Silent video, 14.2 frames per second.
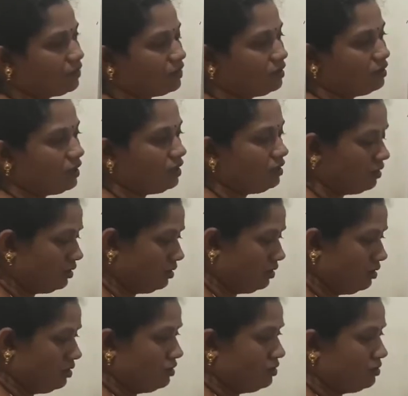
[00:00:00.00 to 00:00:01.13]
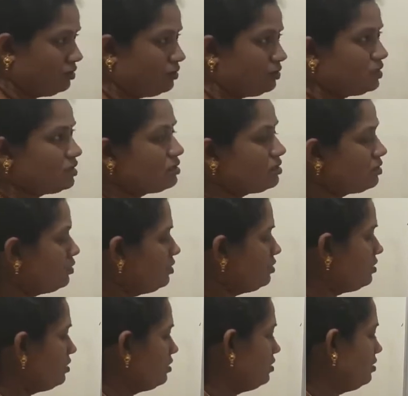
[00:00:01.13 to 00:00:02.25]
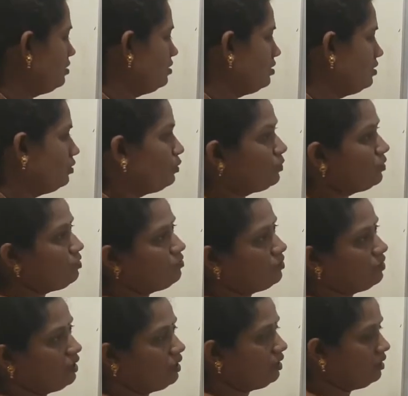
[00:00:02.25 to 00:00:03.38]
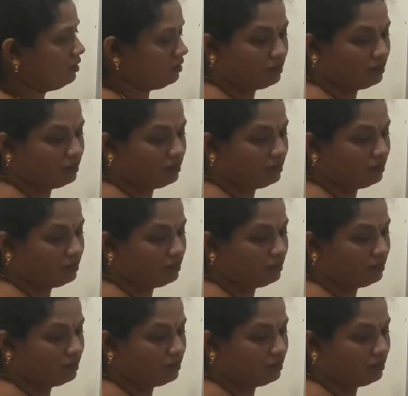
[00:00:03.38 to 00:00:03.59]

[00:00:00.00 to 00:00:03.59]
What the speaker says: Okay, so this is about loop of Henle.